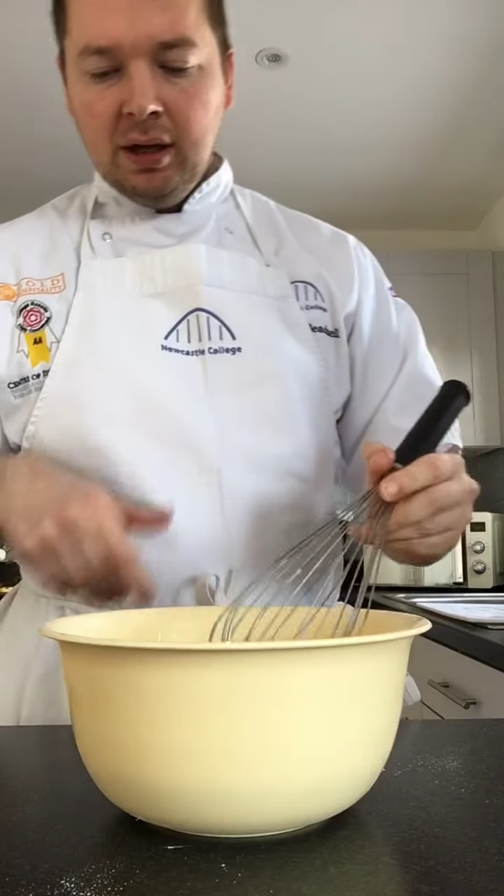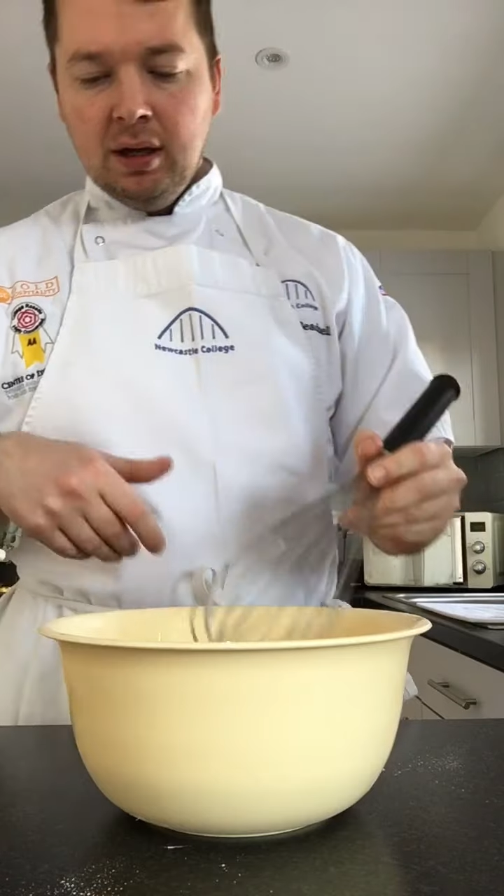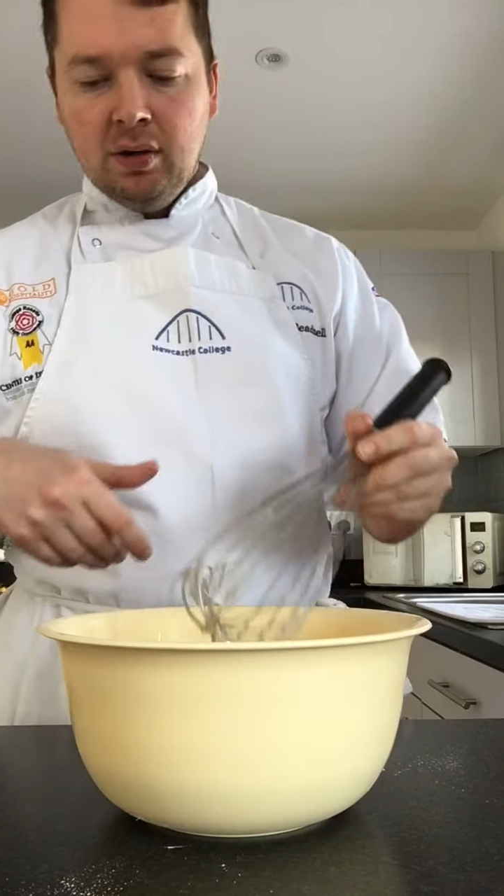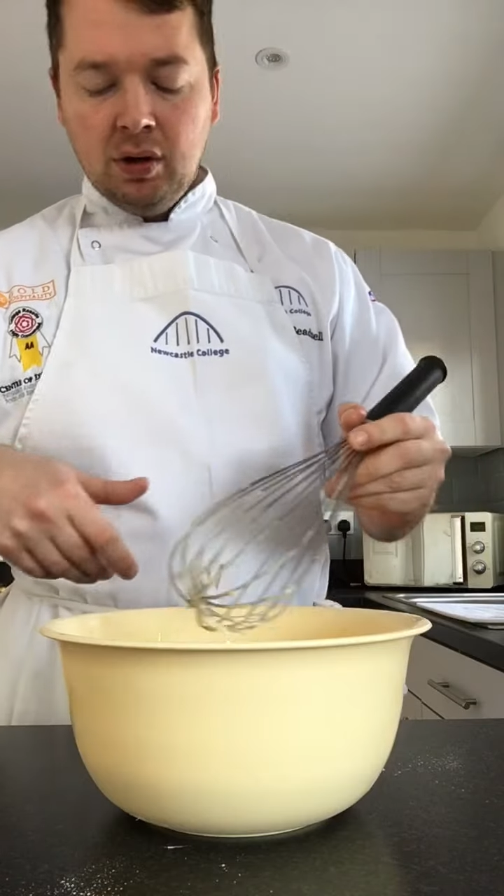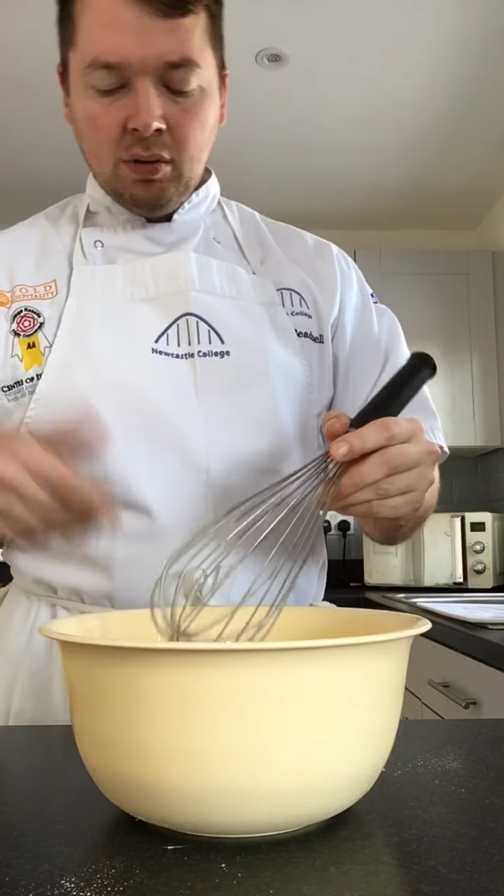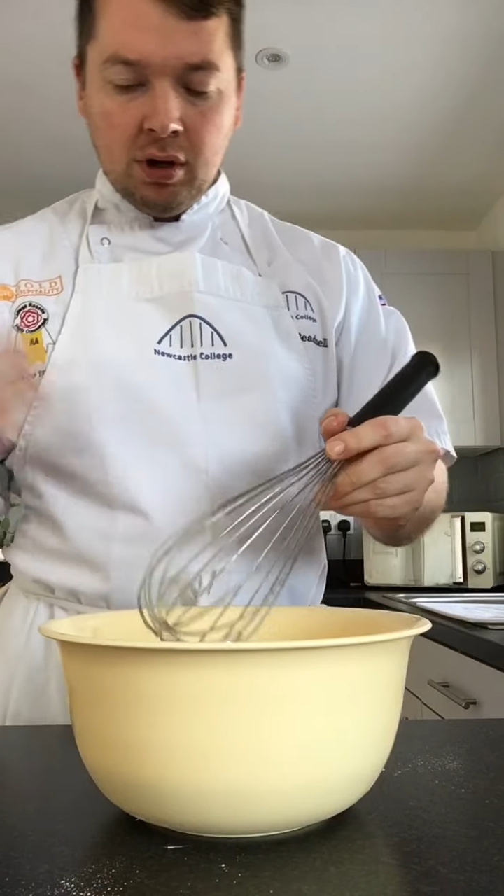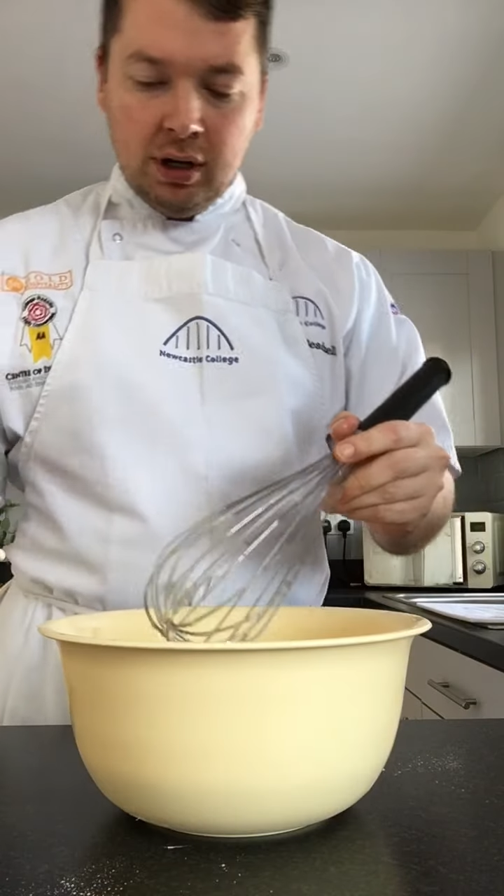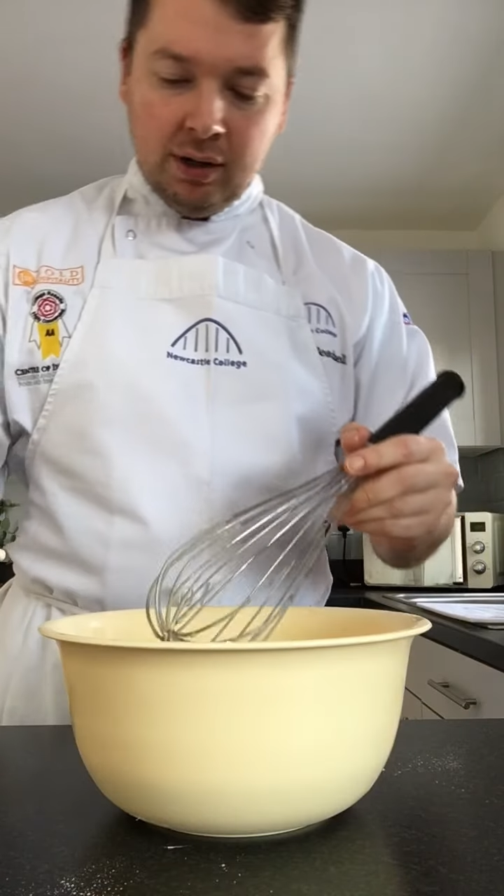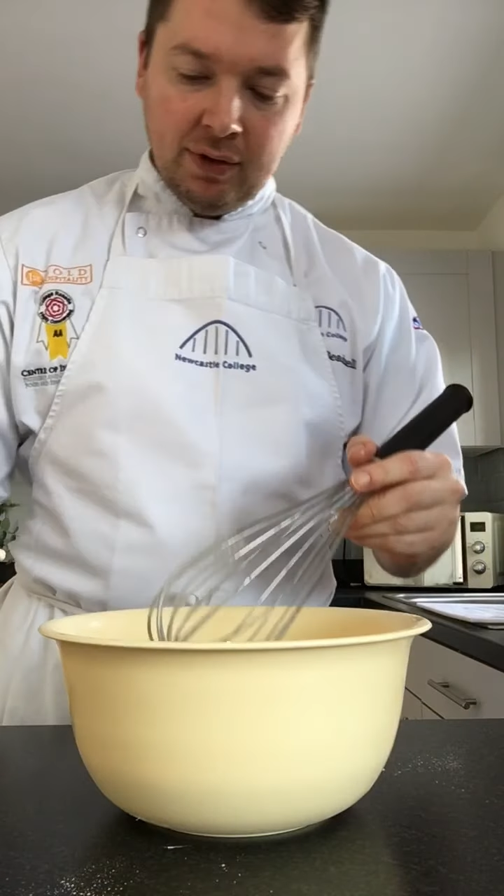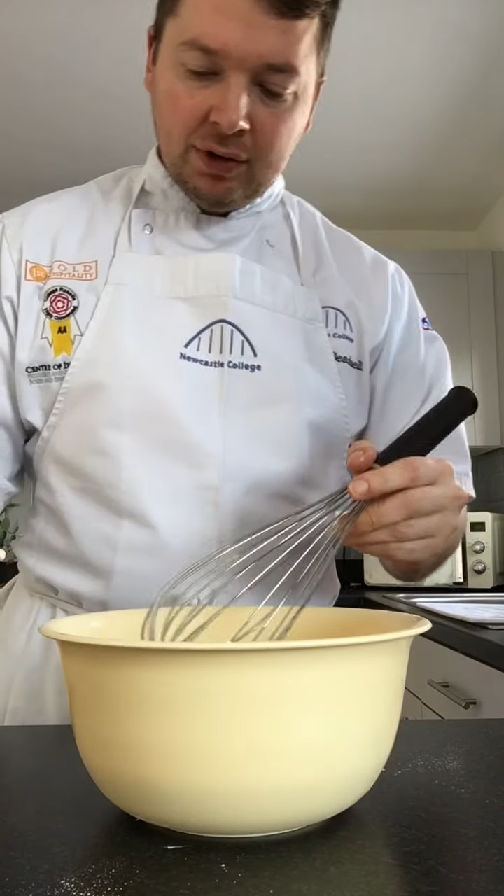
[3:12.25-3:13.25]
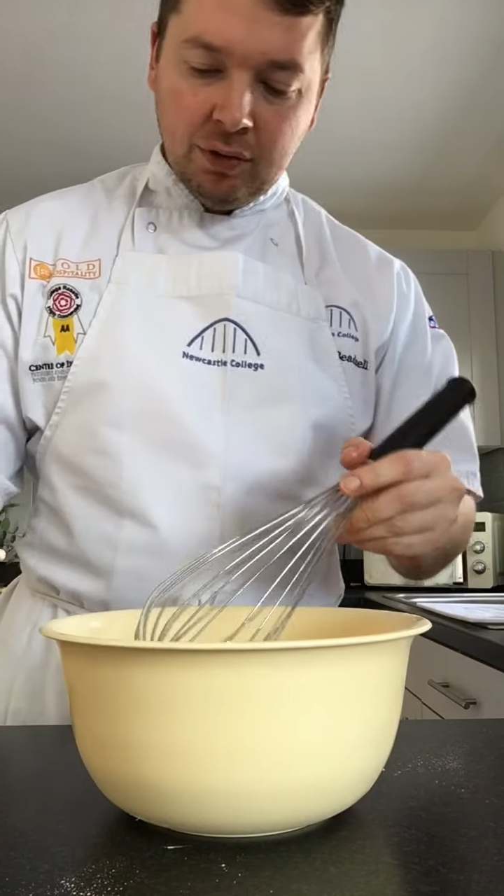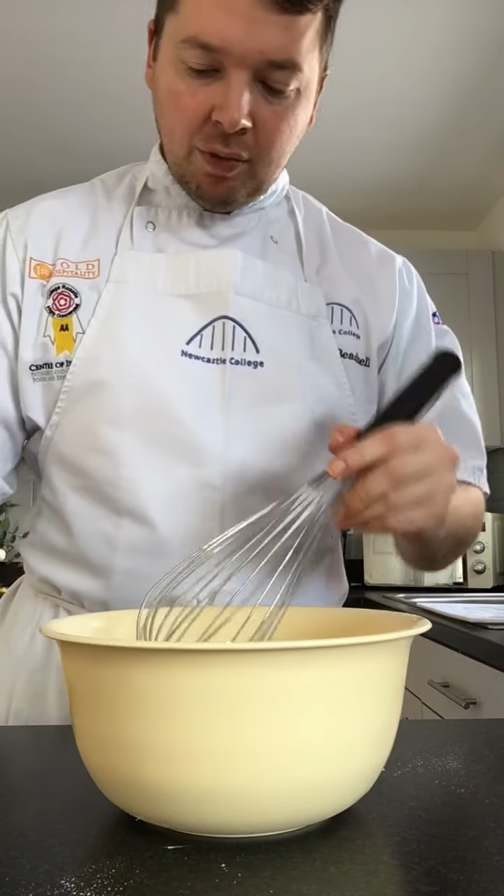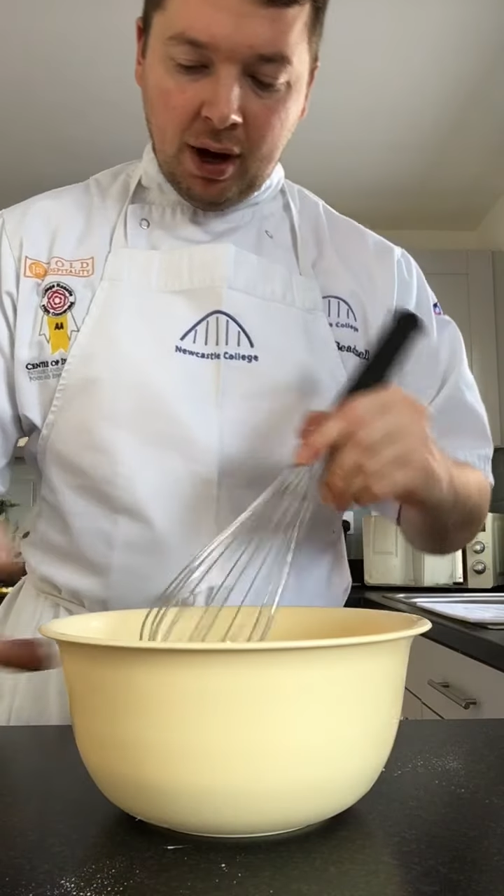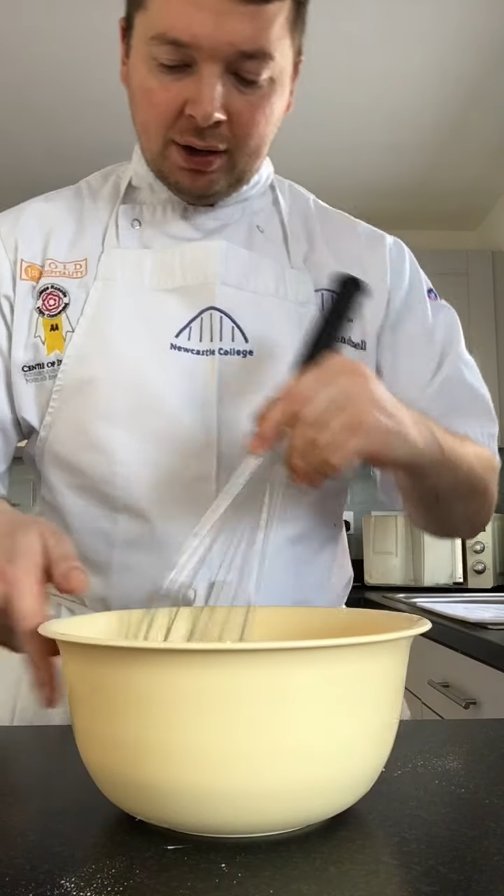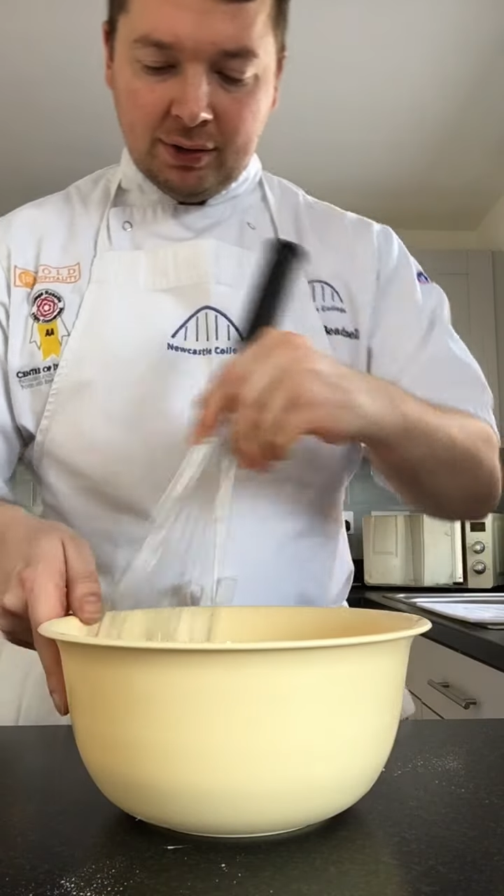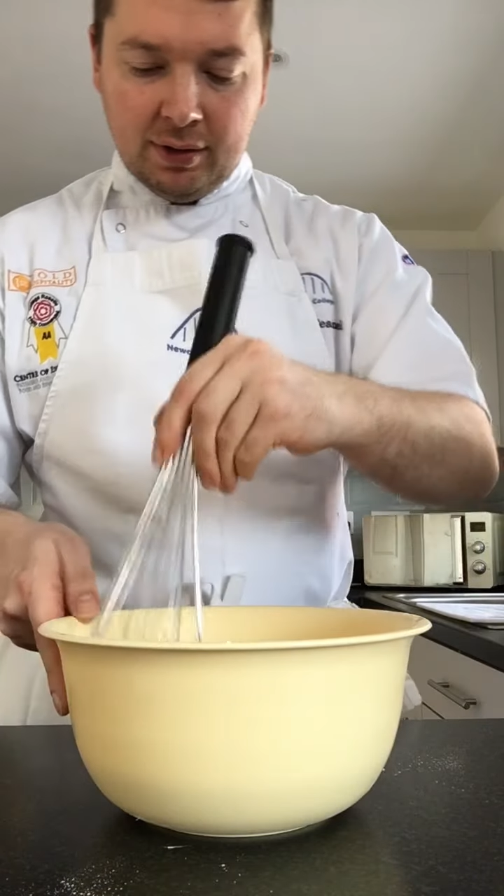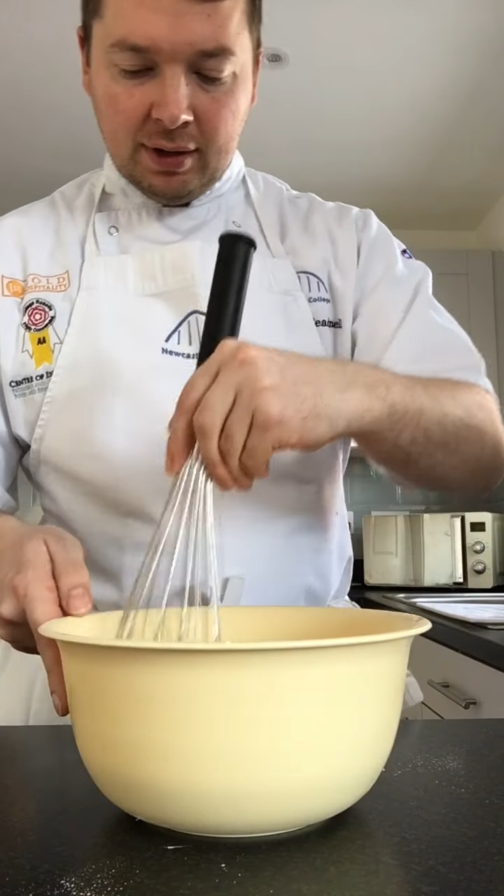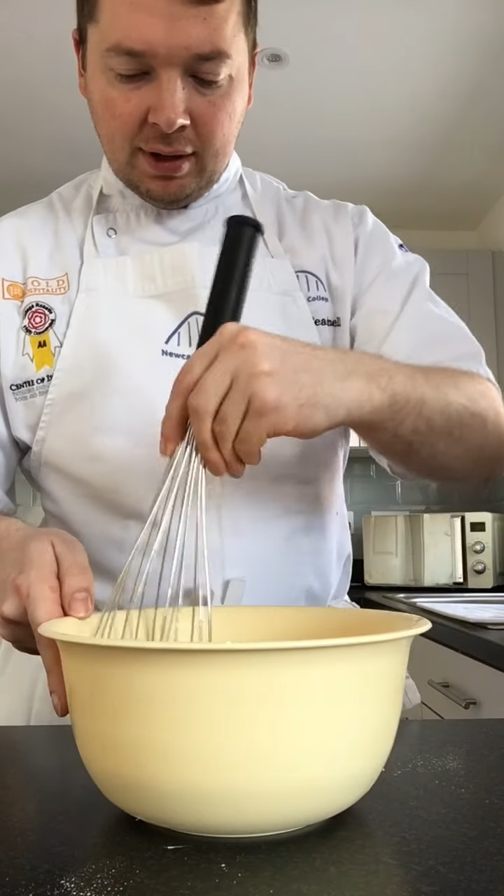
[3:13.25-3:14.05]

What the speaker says: you want to leave it to rest.